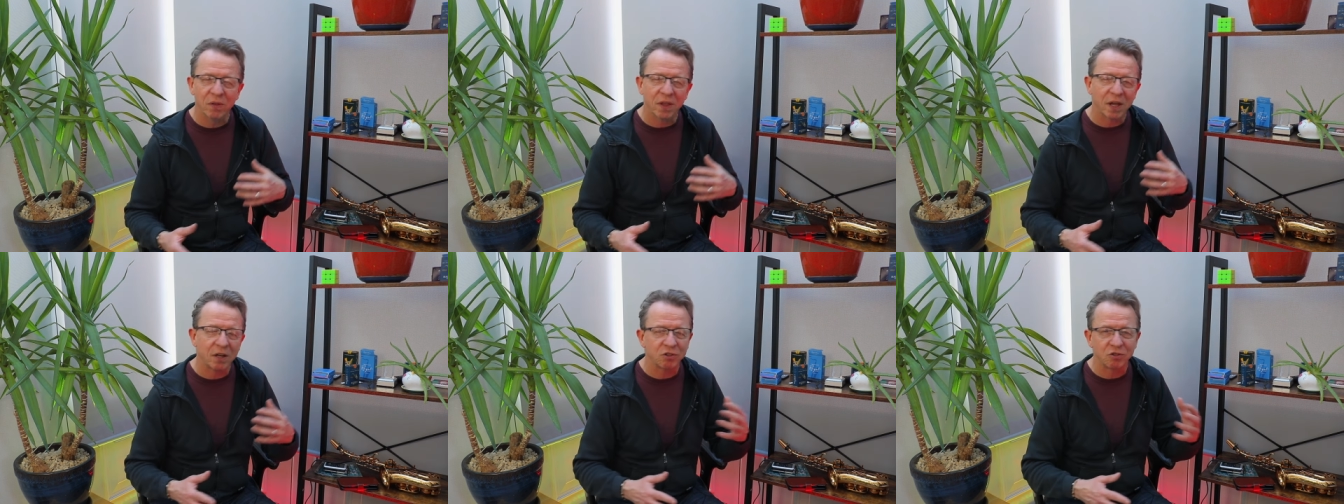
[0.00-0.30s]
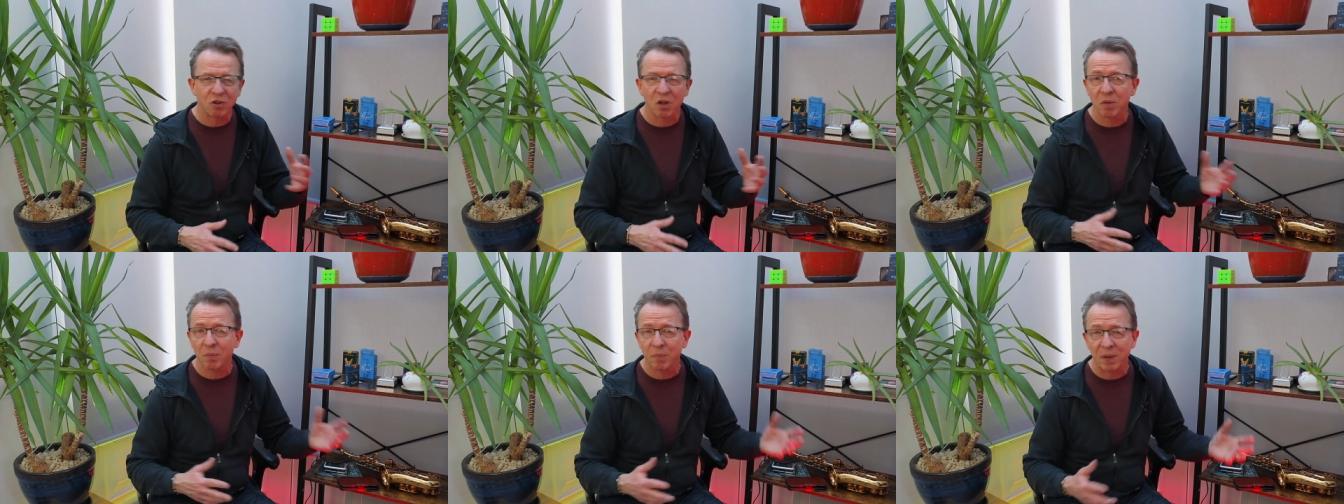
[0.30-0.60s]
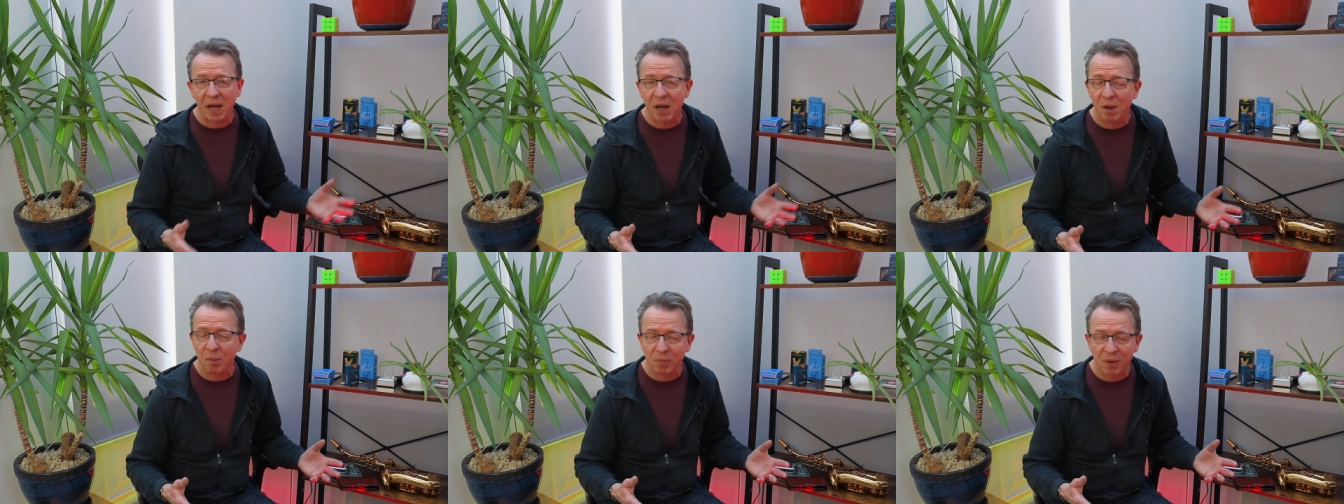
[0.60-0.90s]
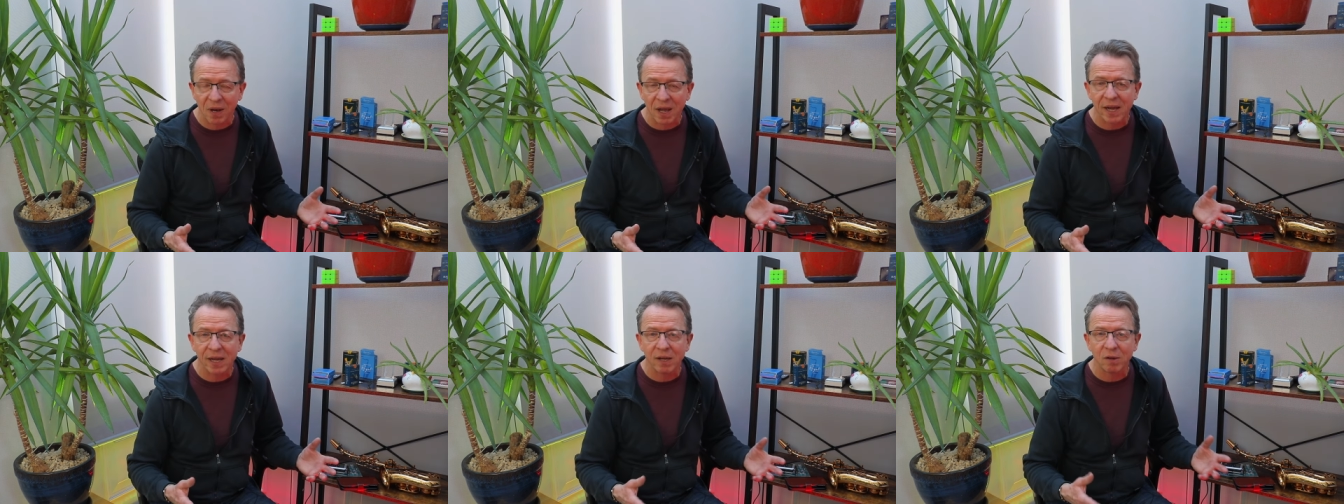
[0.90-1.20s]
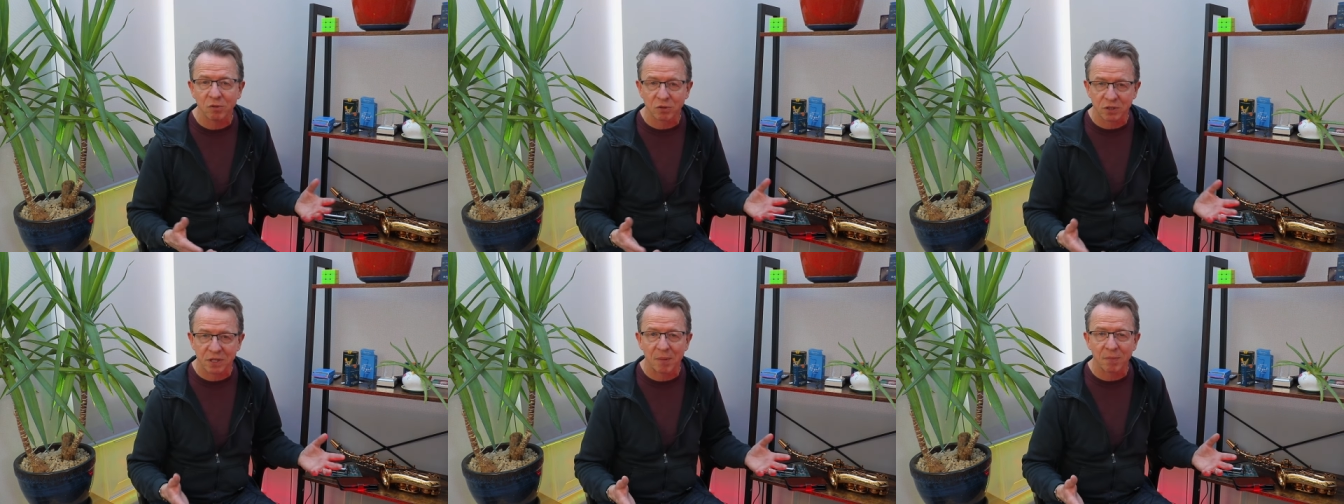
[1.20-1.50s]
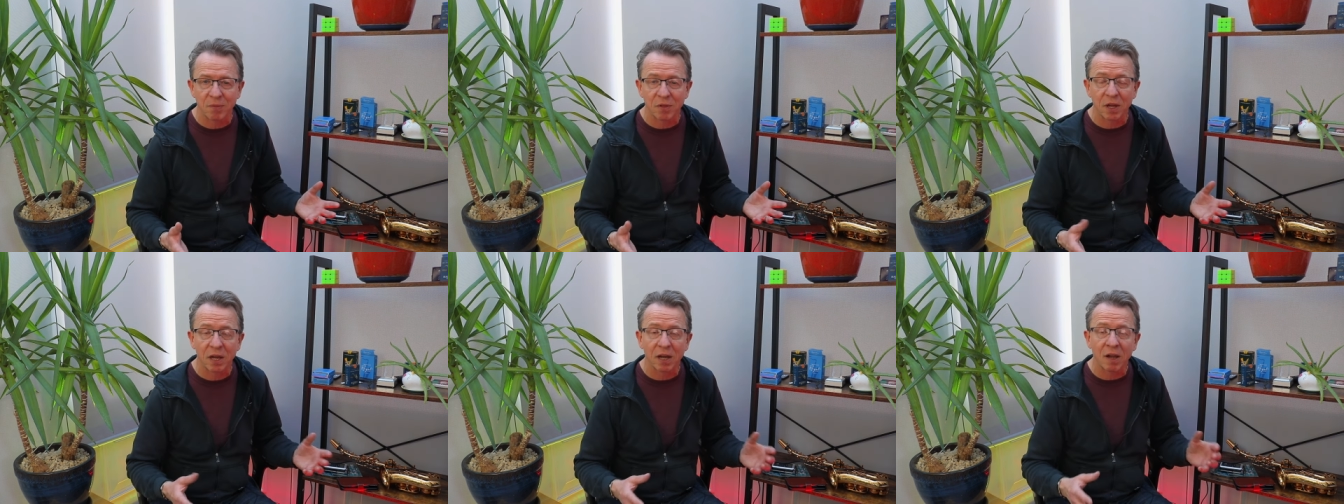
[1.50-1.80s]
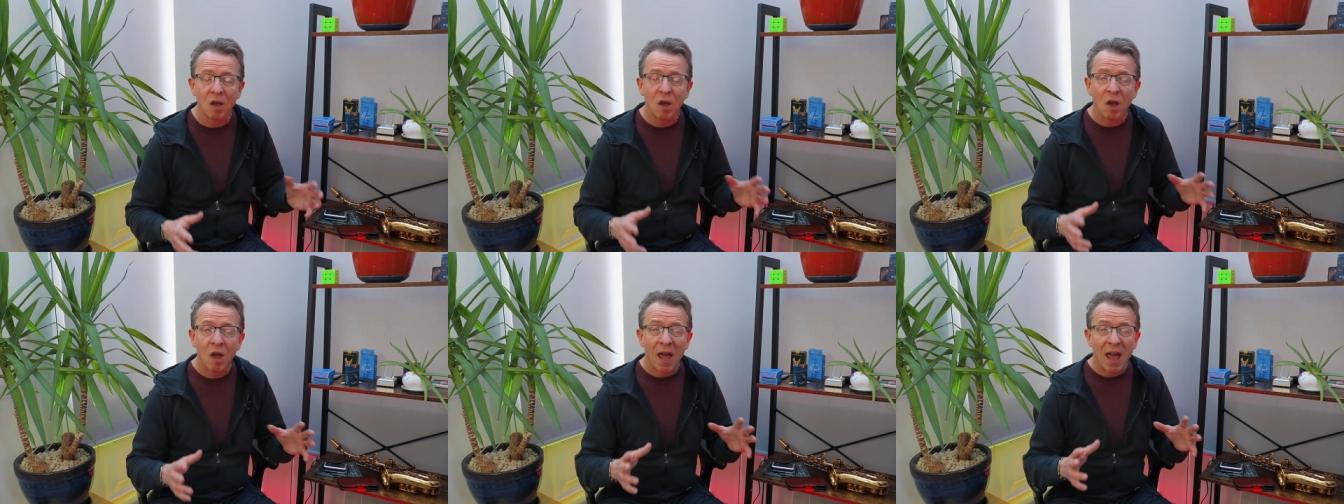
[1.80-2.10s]
or they'd rather be out playing or
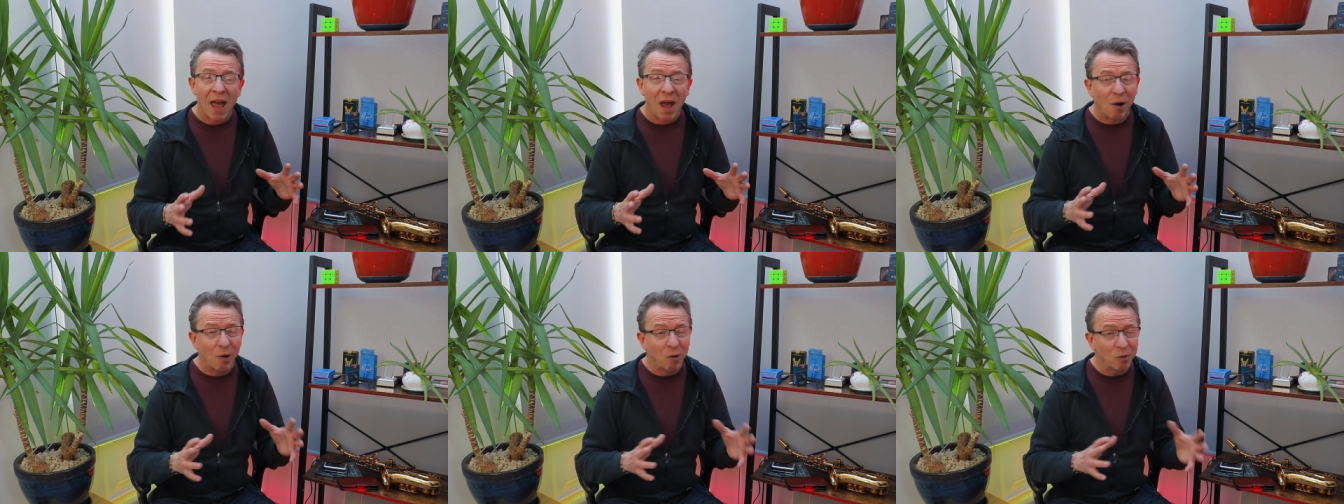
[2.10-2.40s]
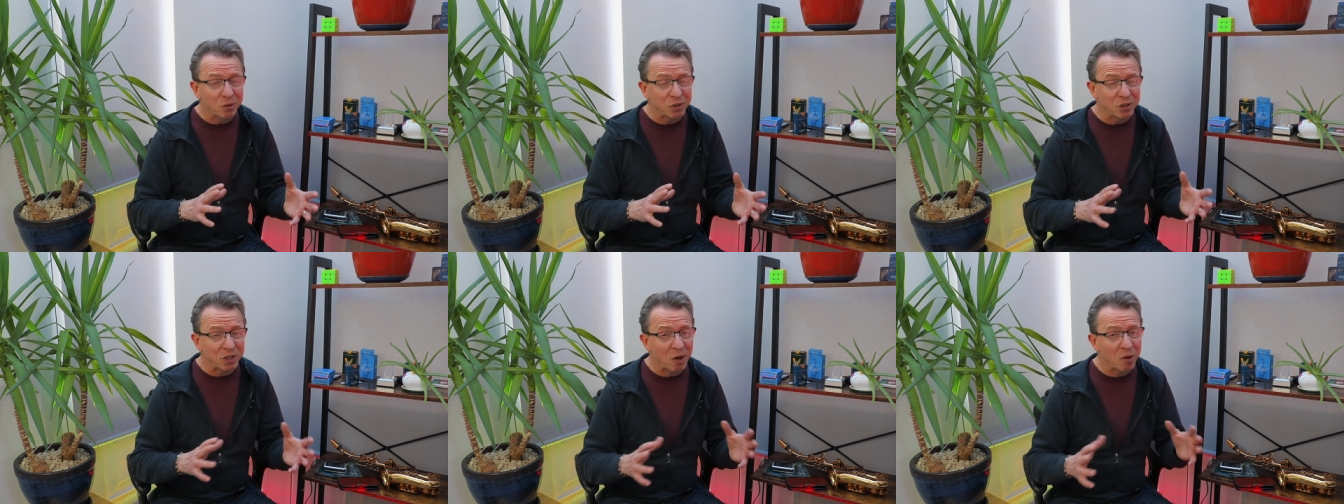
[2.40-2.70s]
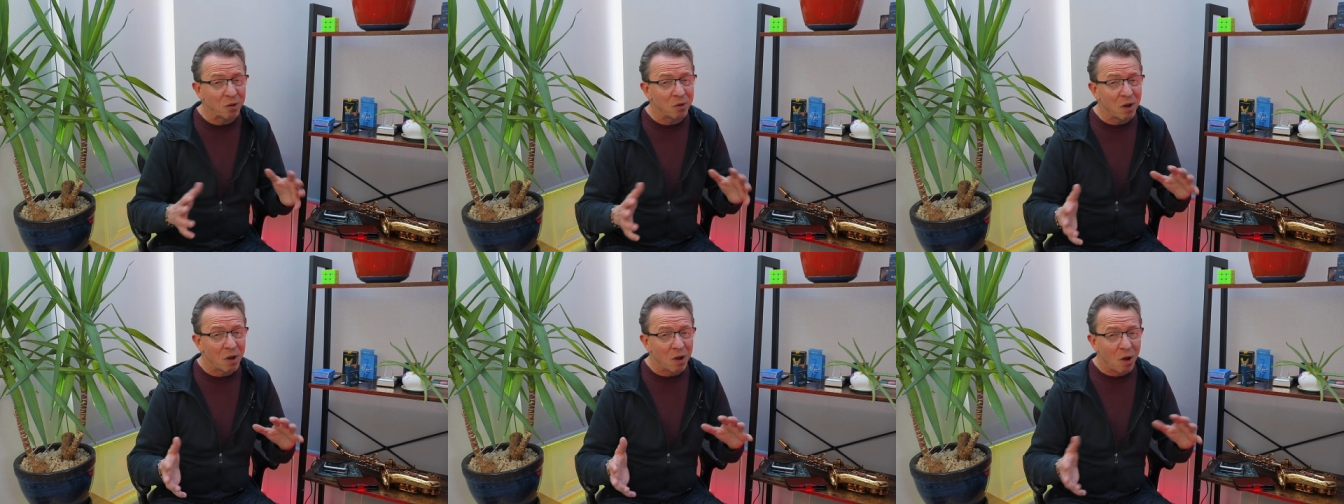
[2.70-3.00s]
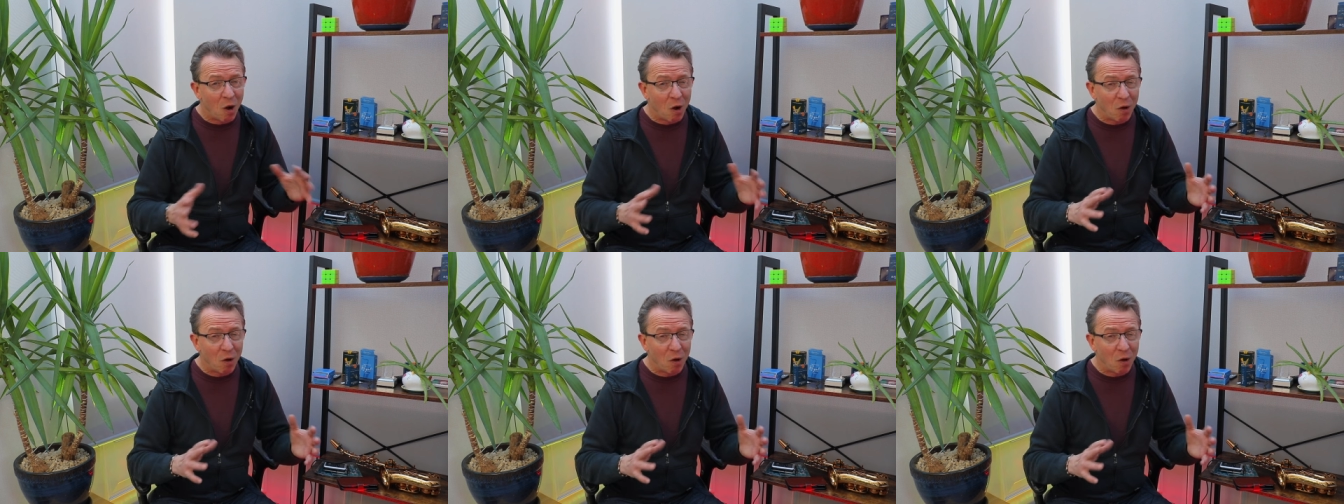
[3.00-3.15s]
something also,